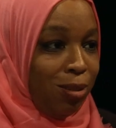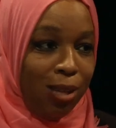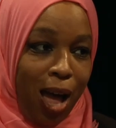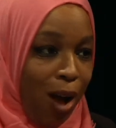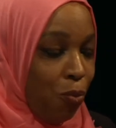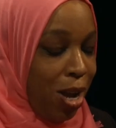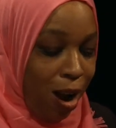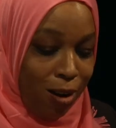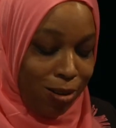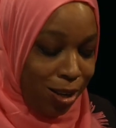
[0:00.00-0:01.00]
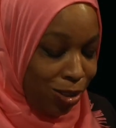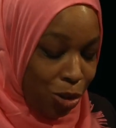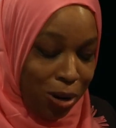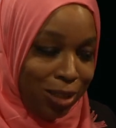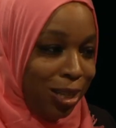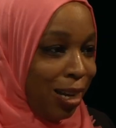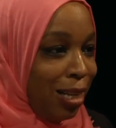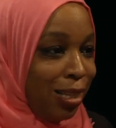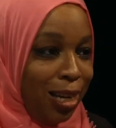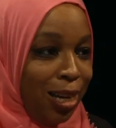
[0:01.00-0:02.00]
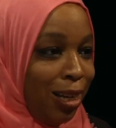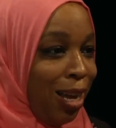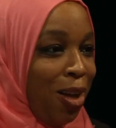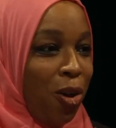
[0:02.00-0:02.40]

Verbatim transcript: not, we are in 2019. Mm.